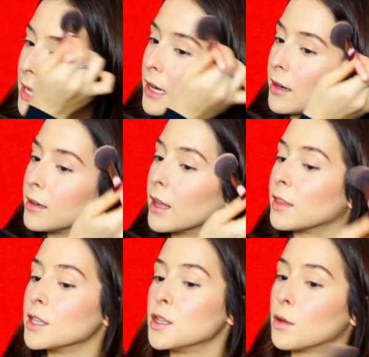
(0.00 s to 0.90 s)
here.
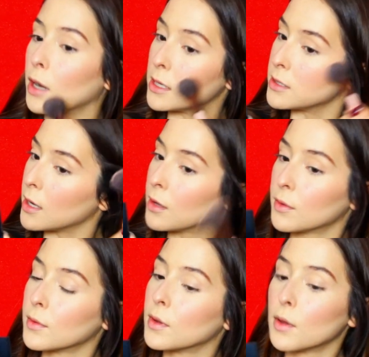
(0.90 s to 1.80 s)
Nothing too crazy.
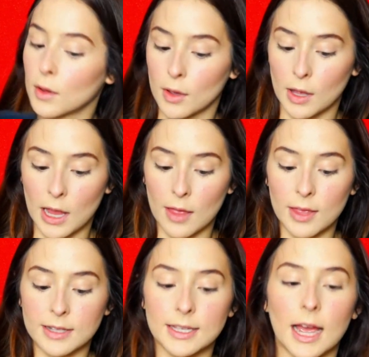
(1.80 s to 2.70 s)
And
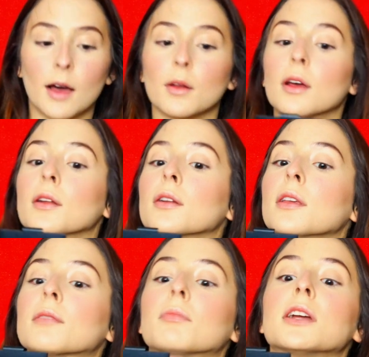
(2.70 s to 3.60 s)
then down
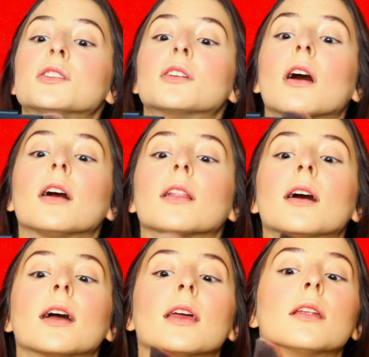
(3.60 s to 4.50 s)
underneath my
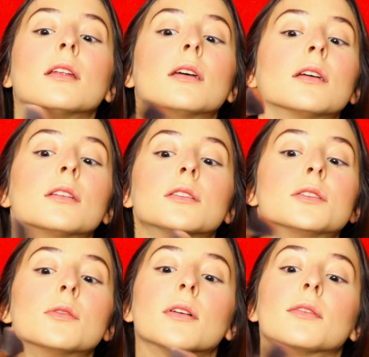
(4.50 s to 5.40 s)
jawline
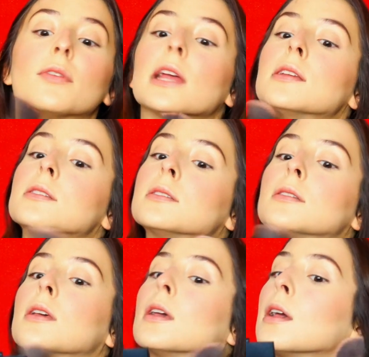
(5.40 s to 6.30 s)
to
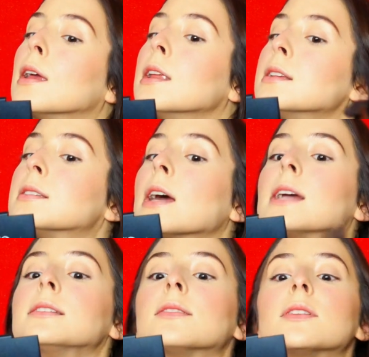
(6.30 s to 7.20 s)
erase any
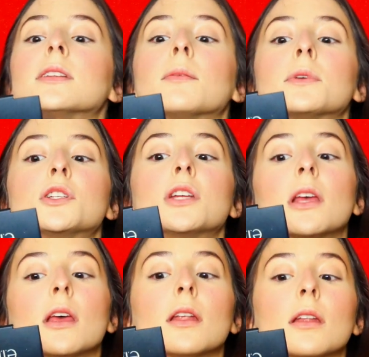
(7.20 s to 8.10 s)
signs of a double
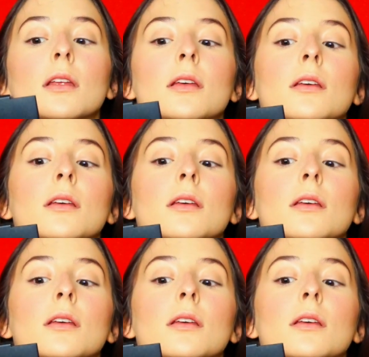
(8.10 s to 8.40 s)
chin.